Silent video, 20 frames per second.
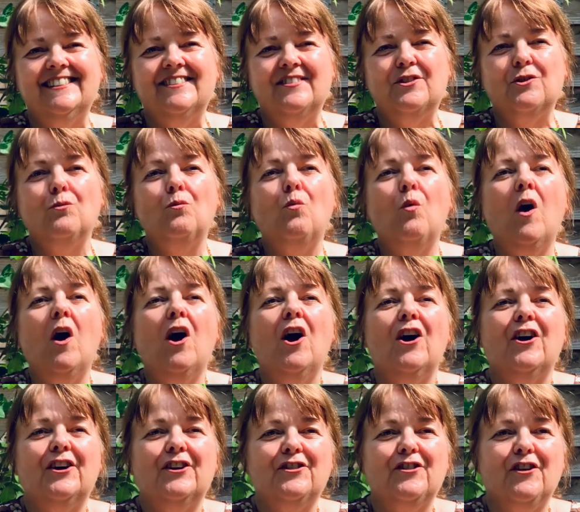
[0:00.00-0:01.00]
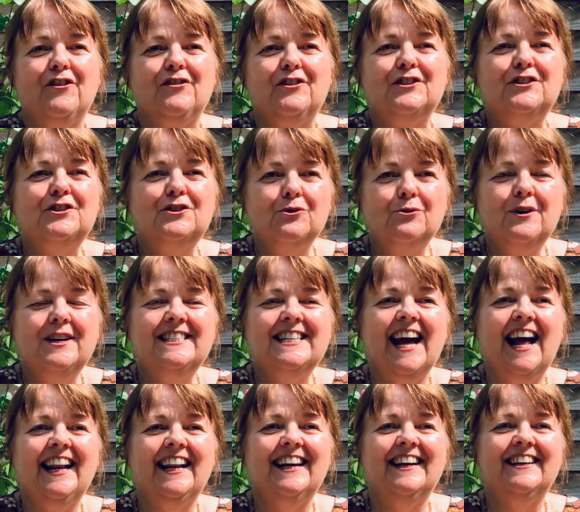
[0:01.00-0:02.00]
The work that the
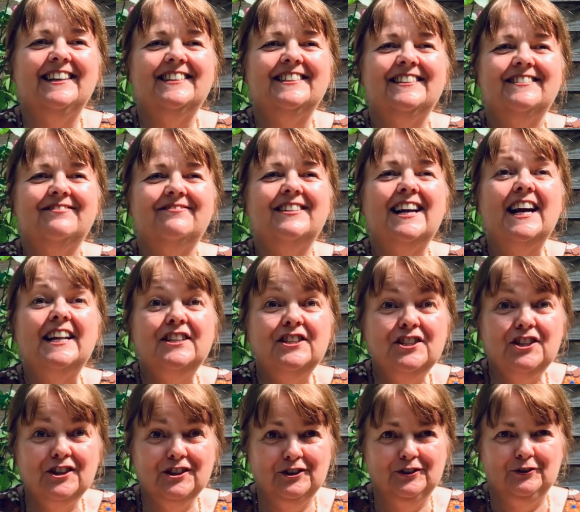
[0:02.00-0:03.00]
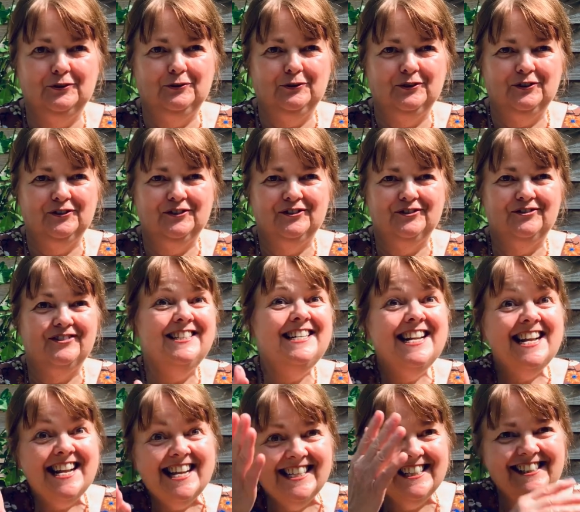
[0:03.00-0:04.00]
storyteller can do,
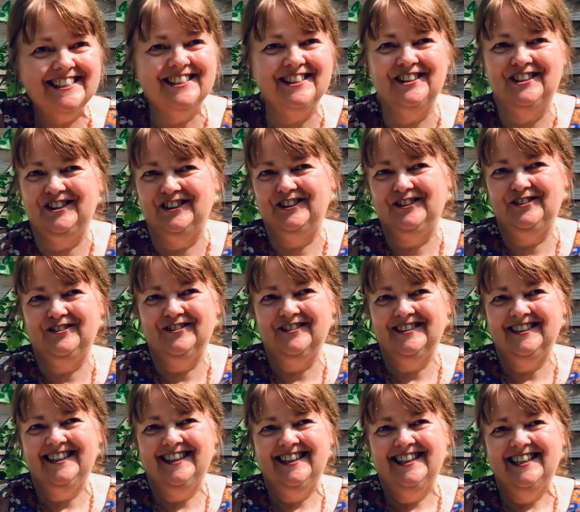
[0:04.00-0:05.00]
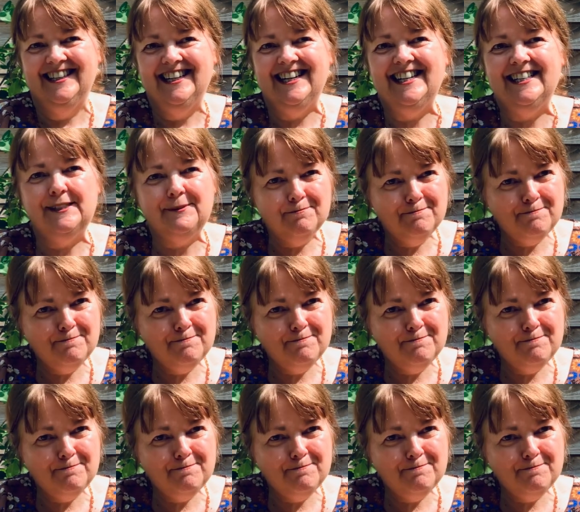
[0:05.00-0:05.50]
needs to do, is